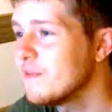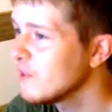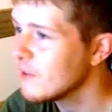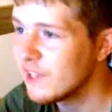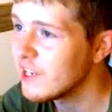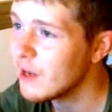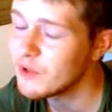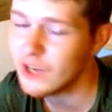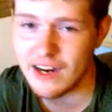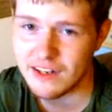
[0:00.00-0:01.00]
if you're leveling up
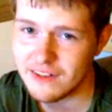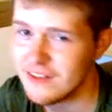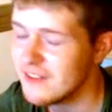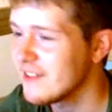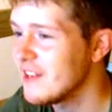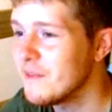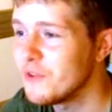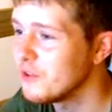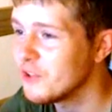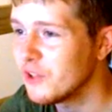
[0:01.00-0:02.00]
your characters.
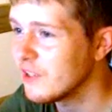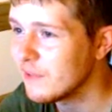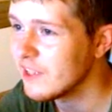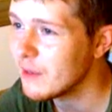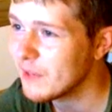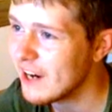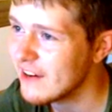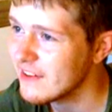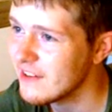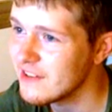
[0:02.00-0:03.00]
If you're not leveling up
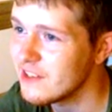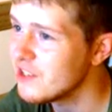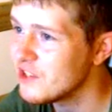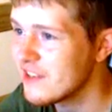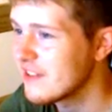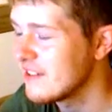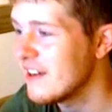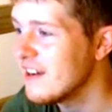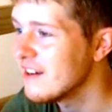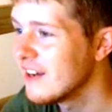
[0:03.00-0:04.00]
characters and you just
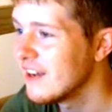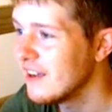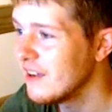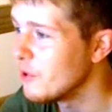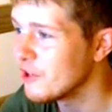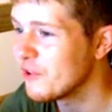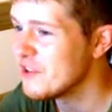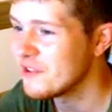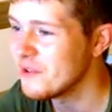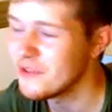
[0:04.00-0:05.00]
want
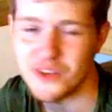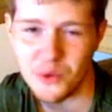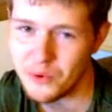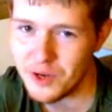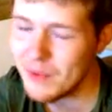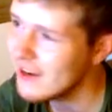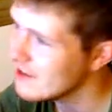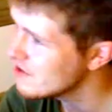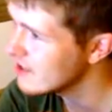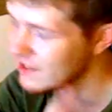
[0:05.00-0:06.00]
crystals, don't worry about
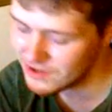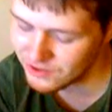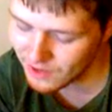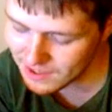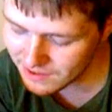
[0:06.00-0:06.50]
it, just head straight